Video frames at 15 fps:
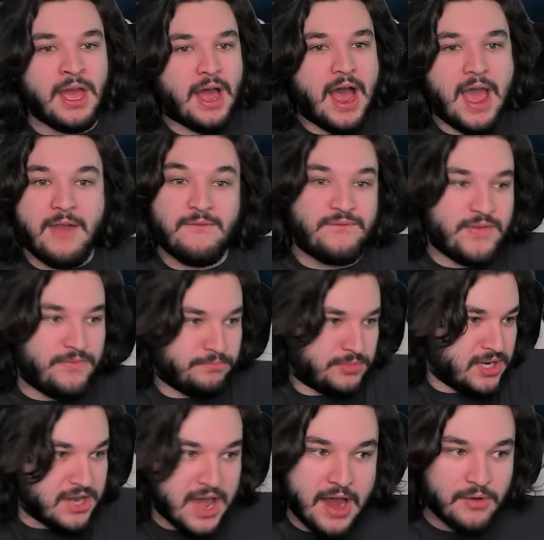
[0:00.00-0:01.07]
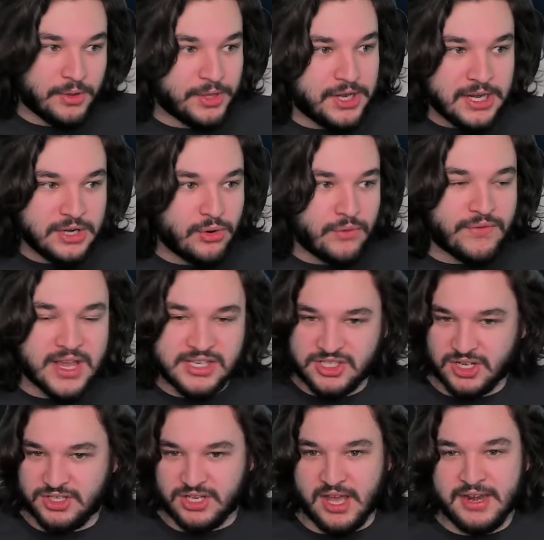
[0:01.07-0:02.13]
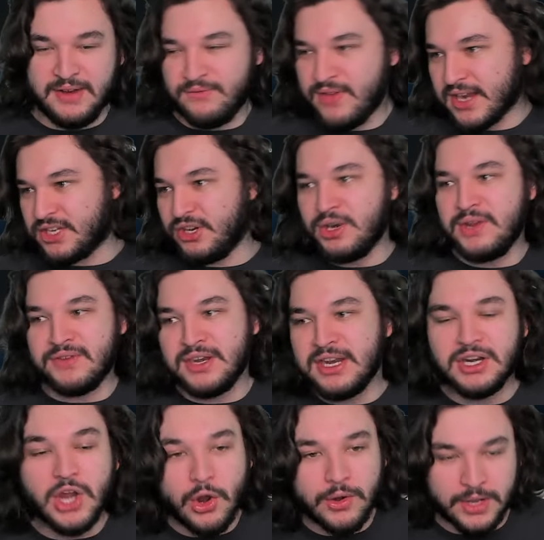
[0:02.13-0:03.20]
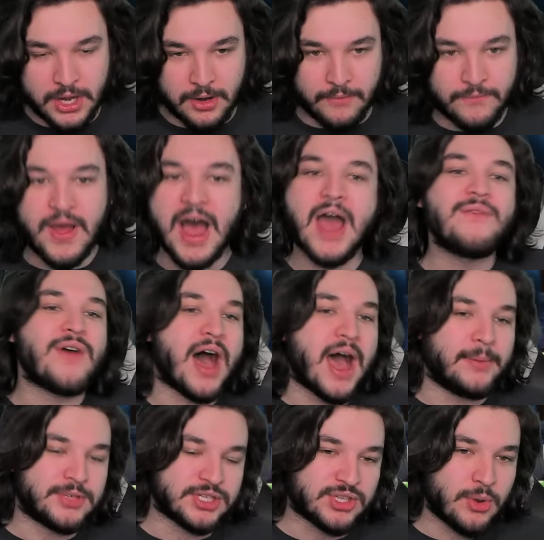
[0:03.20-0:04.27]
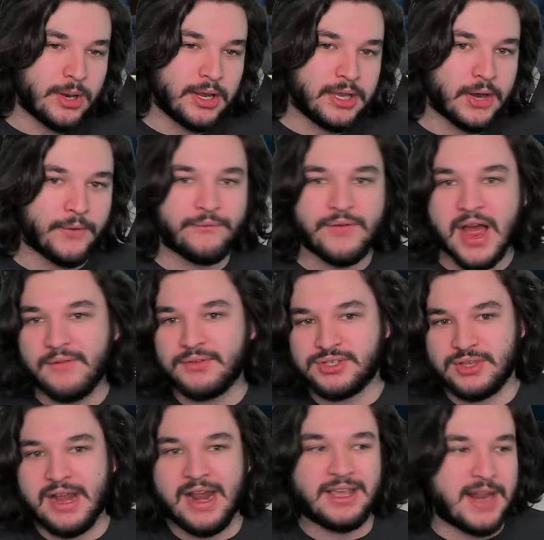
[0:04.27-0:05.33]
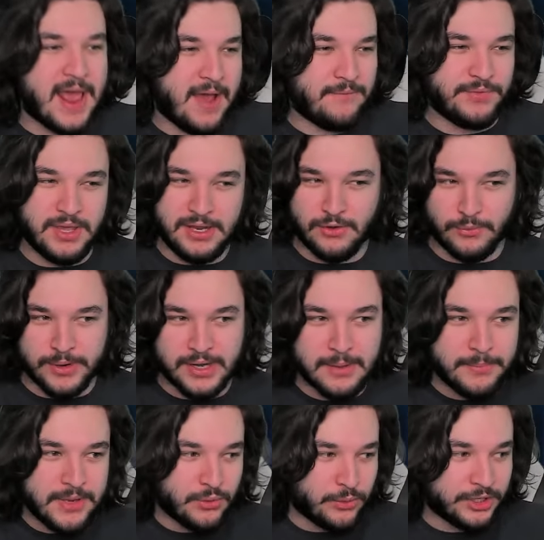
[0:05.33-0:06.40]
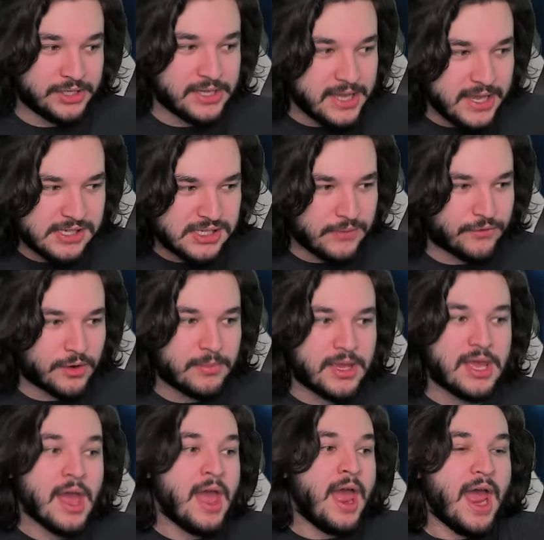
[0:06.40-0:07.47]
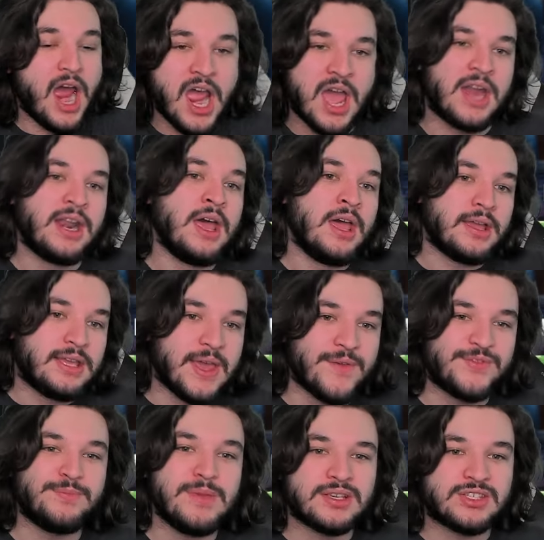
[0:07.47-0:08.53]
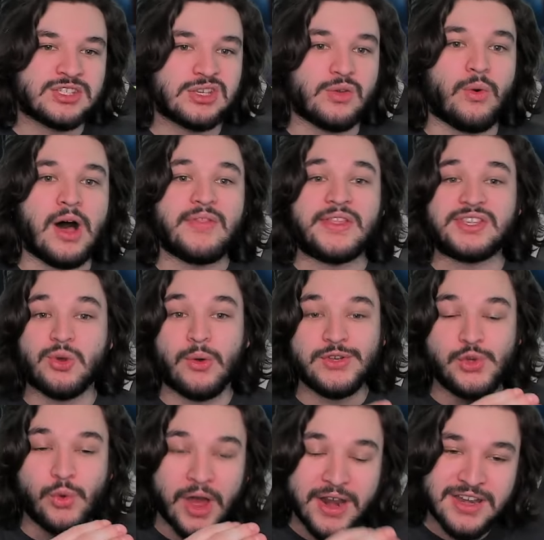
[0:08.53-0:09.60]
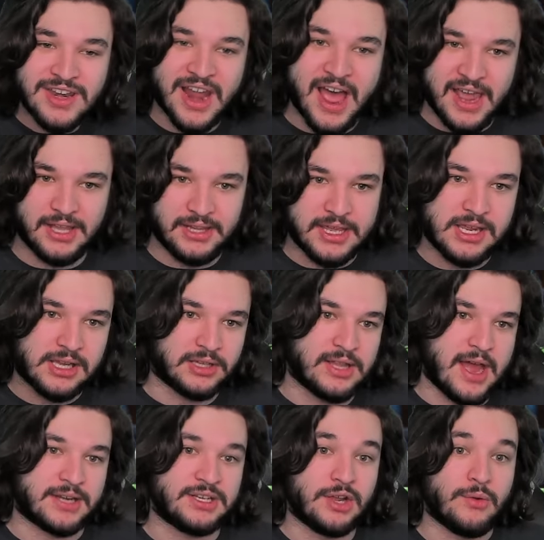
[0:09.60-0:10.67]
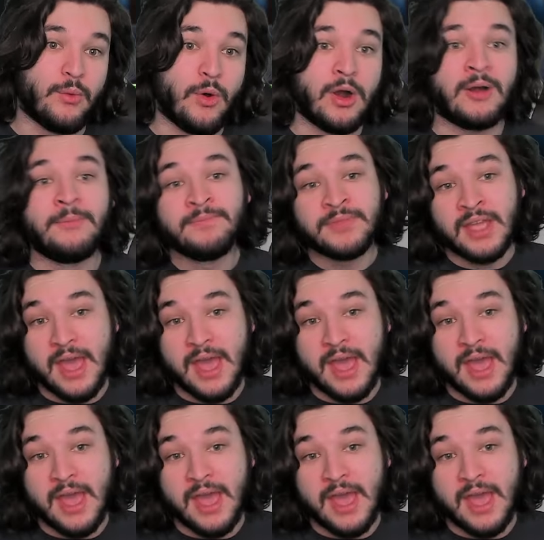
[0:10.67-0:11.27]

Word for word: I did not really need to invest a ton. In fact, you don't even need to go to gear five. I'm just going to gear five so that I can have the arena be really easy for me, and gives me a squad that's going to annihilate Galactic War.